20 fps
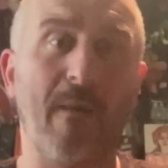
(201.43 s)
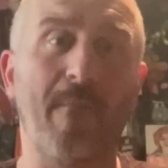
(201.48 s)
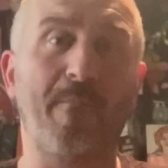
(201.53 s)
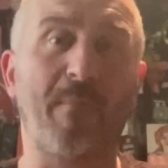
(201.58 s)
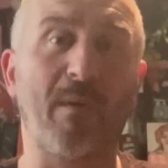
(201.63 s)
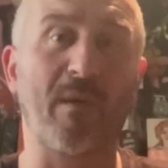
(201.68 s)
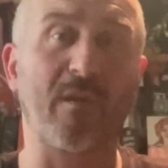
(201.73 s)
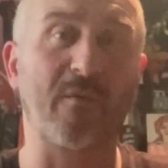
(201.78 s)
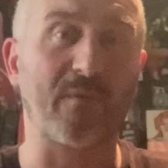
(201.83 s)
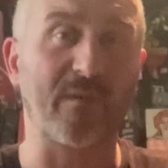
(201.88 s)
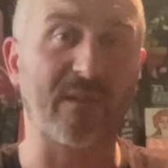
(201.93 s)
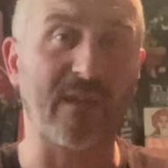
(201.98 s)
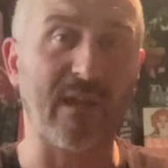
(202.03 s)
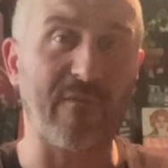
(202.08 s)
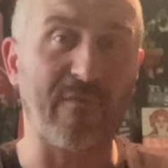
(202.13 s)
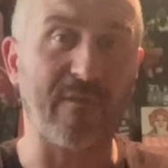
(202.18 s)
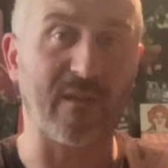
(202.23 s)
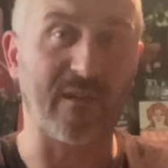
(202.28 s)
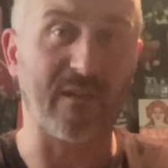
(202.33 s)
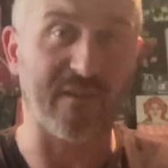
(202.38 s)
But there were
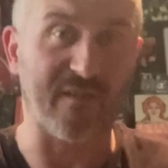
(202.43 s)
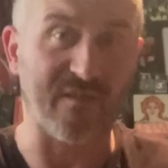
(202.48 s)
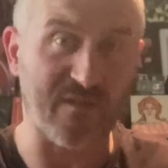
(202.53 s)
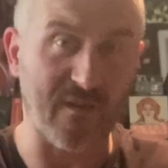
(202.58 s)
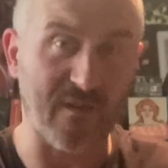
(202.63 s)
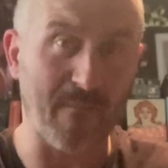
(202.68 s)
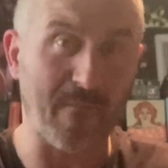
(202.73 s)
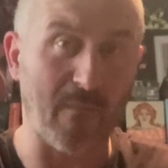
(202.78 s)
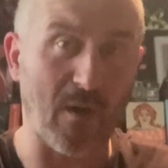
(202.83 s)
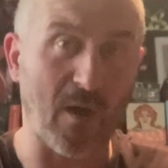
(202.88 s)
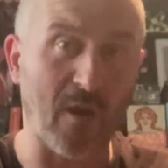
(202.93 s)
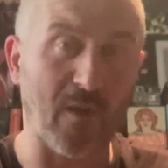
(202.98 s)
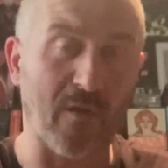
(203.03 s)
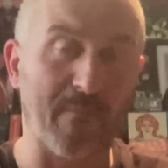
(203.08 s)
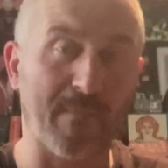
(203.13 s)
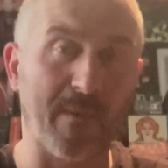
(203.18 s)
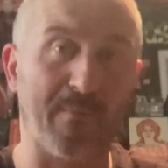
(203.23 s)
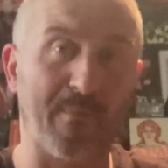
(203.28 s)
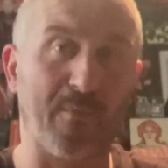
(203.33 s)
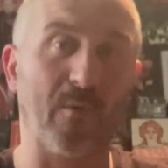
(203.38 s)
definitely some other
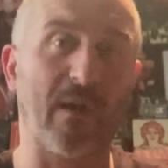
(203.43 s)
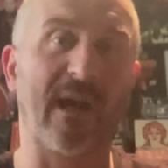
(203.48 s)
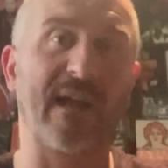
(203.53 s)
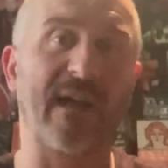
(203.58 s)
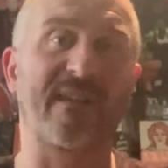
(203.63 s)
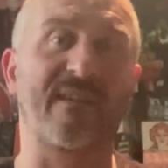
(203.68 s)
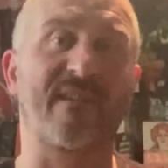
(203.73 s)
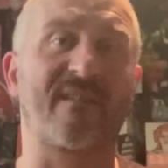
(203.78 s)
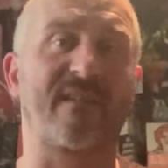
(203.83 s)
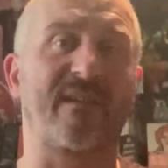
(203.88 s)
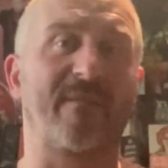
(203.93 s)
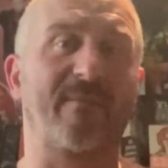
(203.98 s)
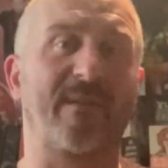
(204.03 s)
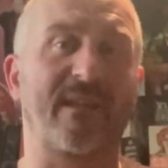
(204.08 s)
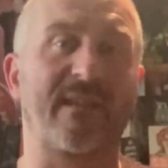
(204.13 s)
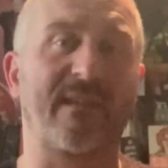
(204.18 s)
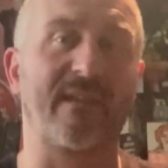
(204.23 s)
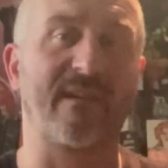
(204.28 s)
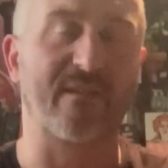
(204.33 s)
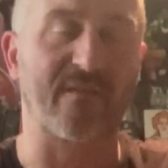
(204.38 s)
people that had the same
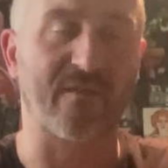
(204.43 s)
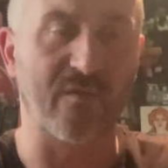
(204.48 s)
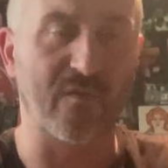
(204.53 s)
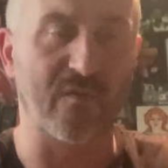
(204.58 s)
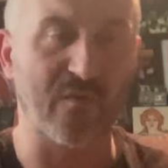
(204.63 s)
ideas.